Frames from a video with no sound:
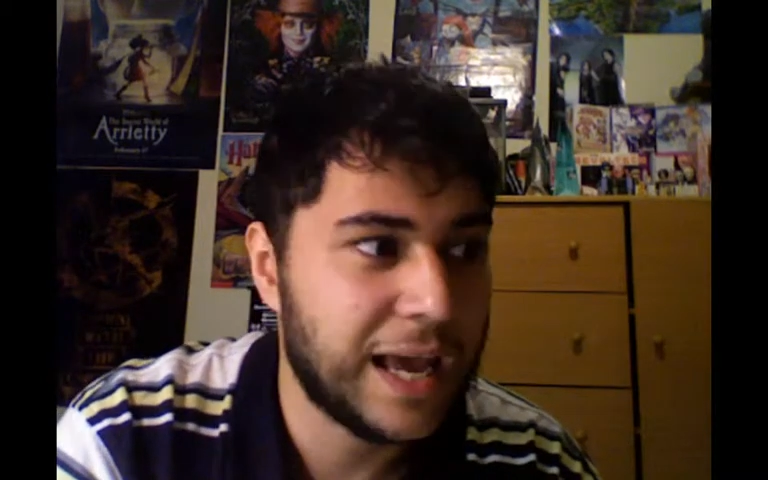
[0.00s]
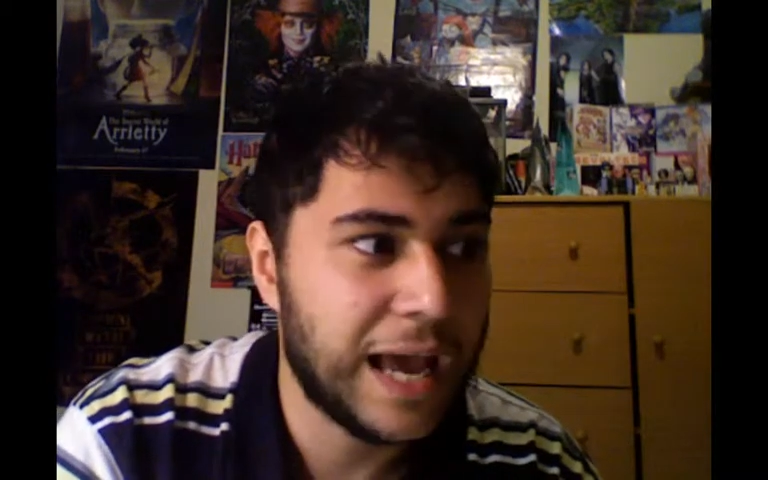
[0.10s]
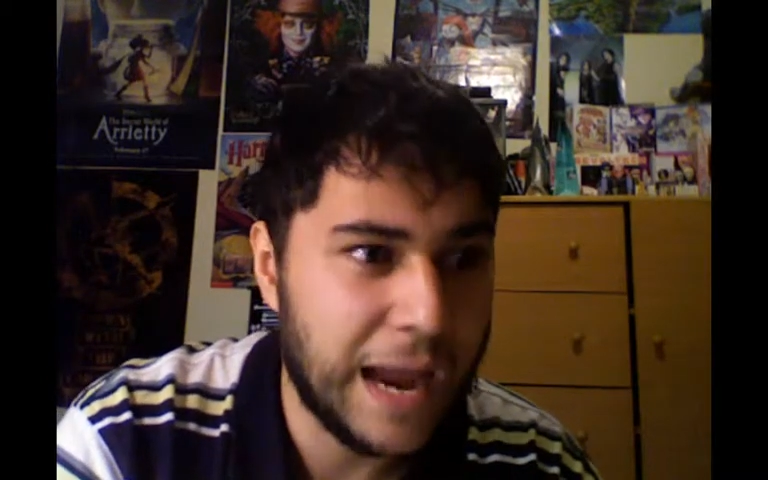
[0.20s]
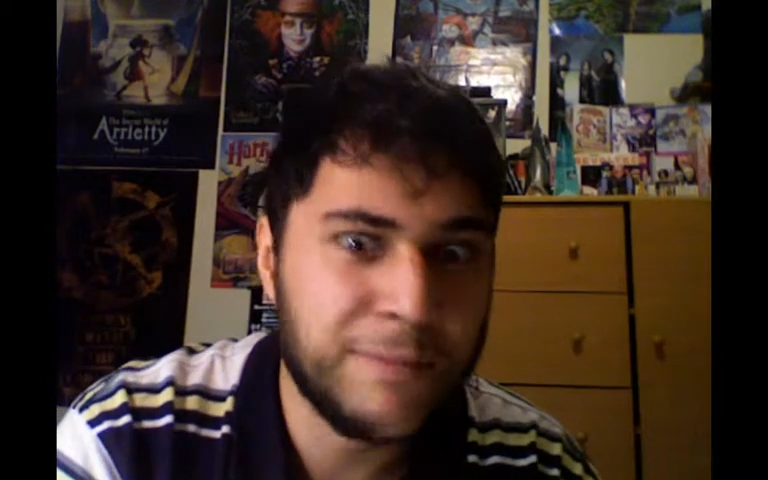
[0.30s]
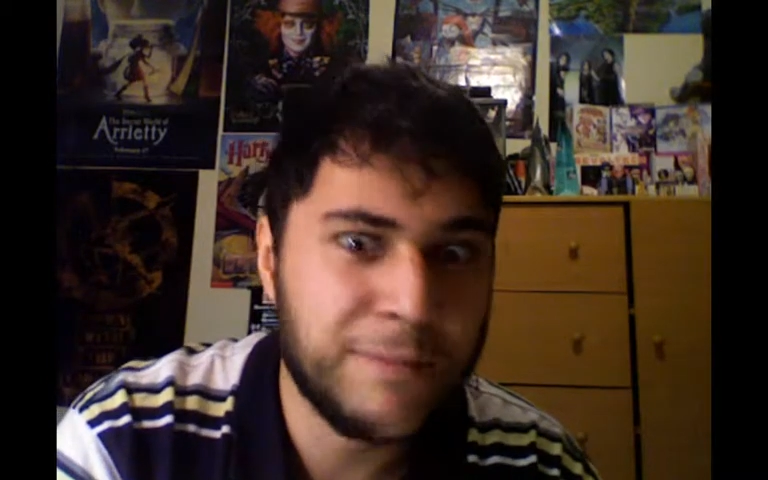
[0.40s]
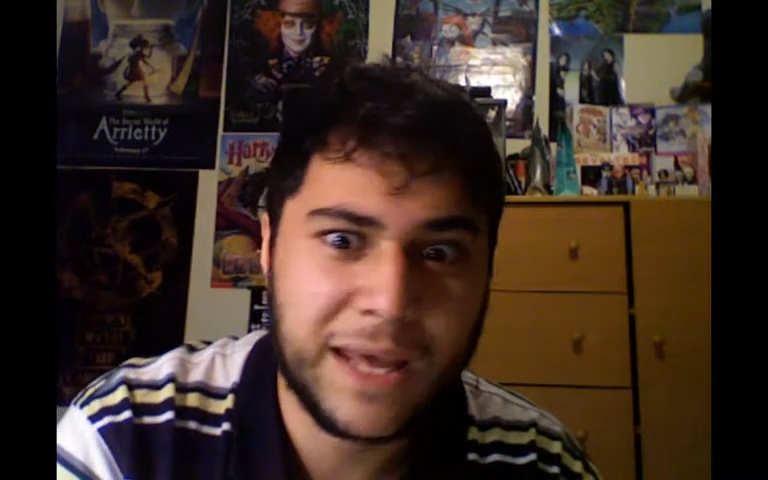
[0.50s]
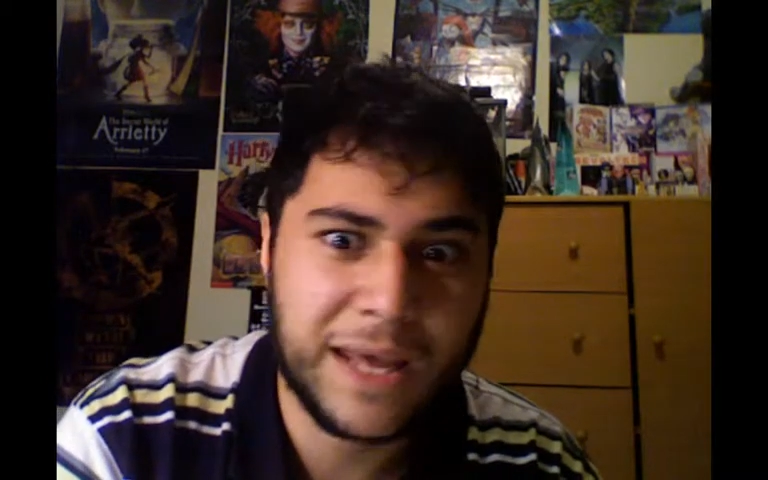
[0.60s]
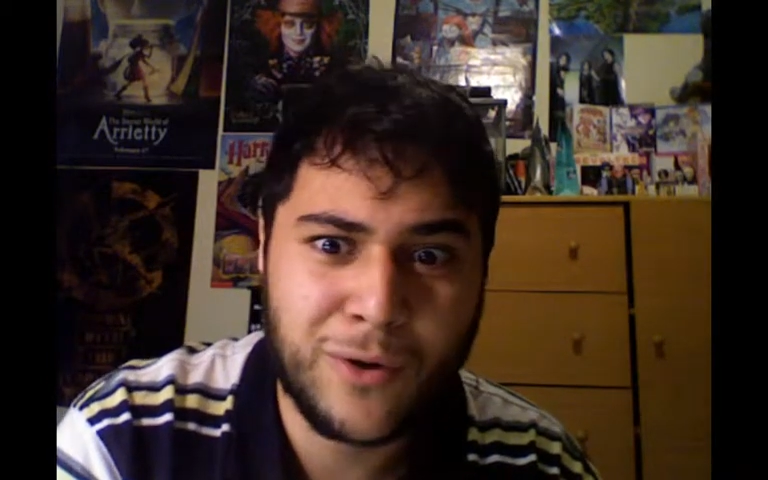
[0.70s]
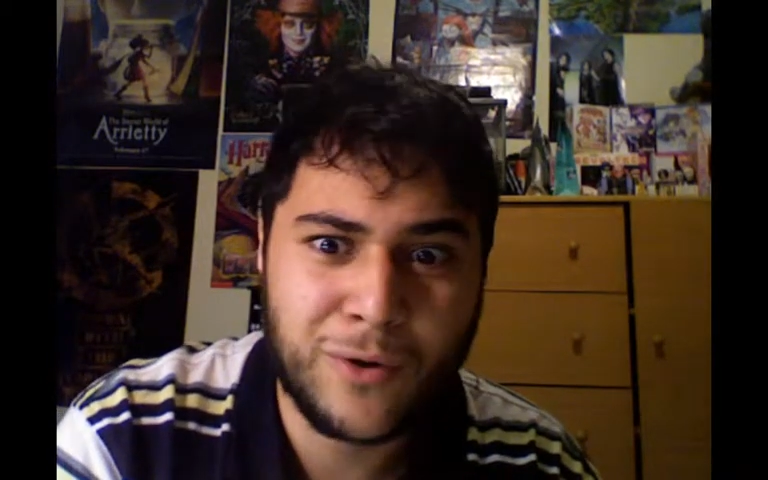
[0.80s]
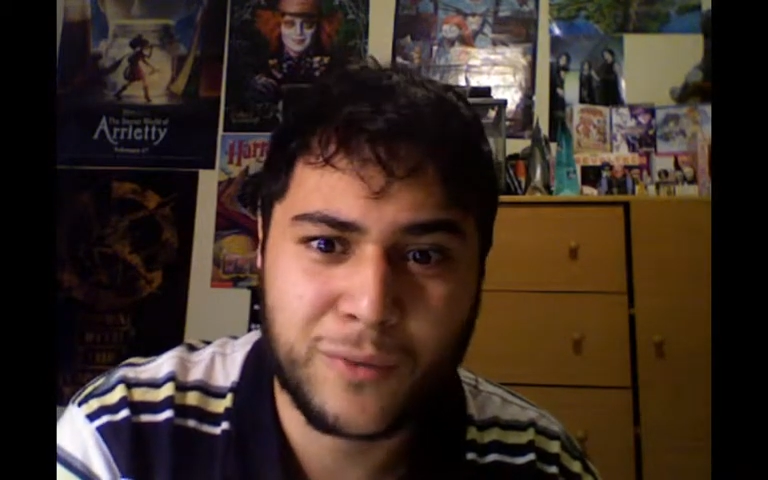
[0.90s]
I'm getting
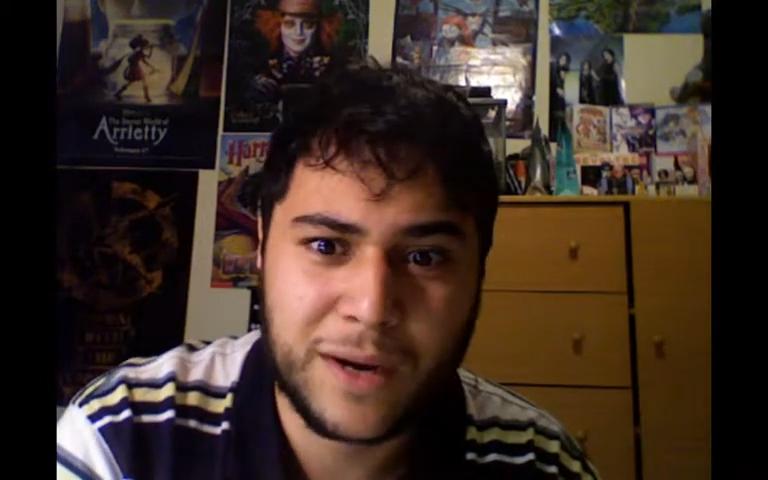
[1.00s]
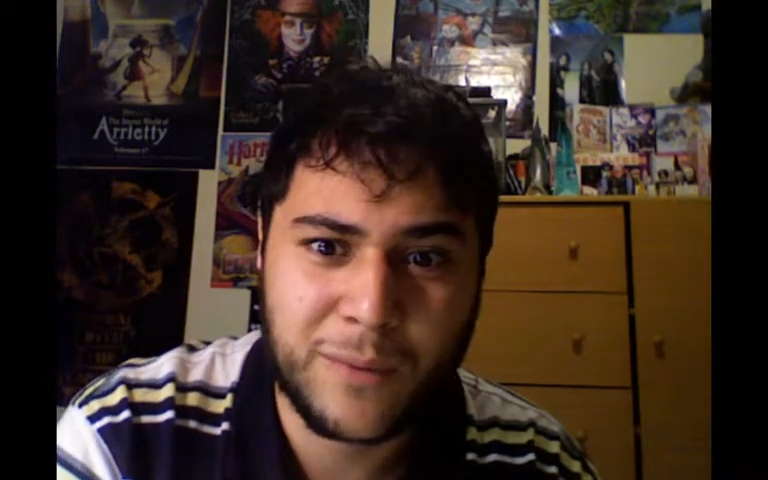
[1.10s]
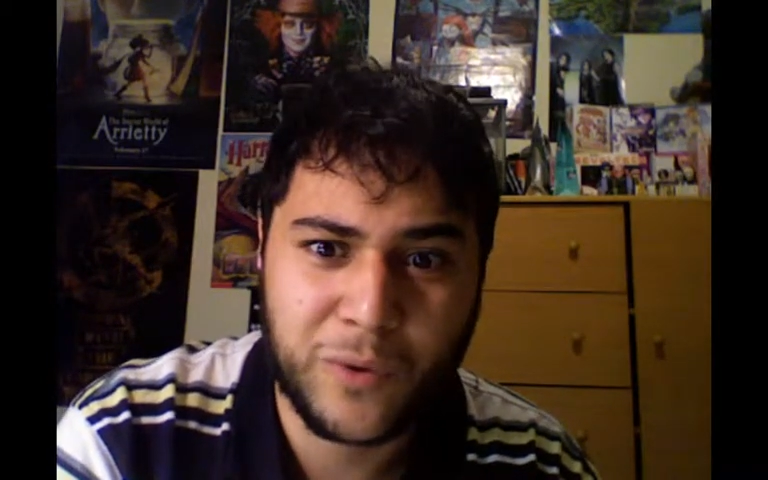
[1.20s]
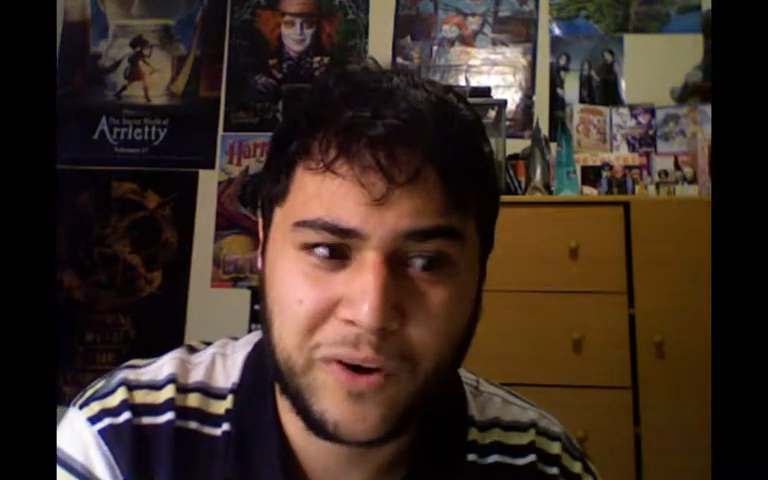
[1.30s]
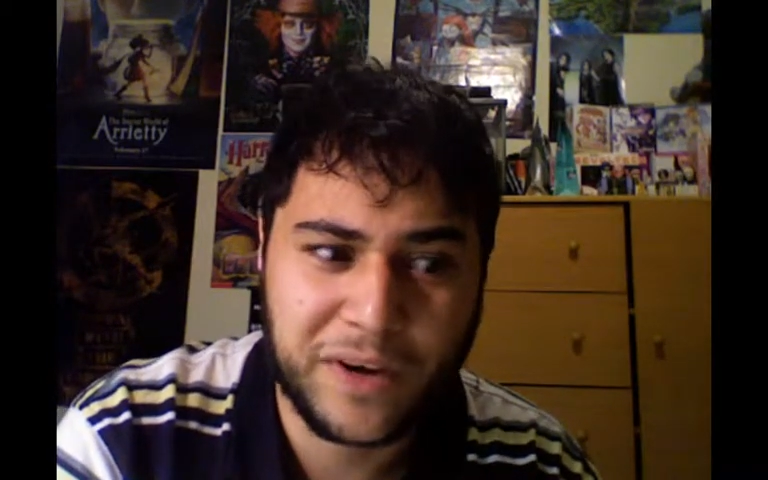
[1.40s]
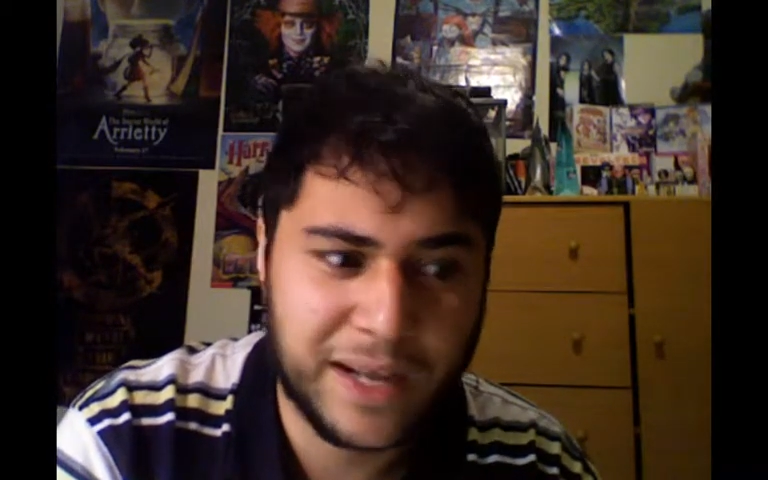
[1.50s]
old when I'm worried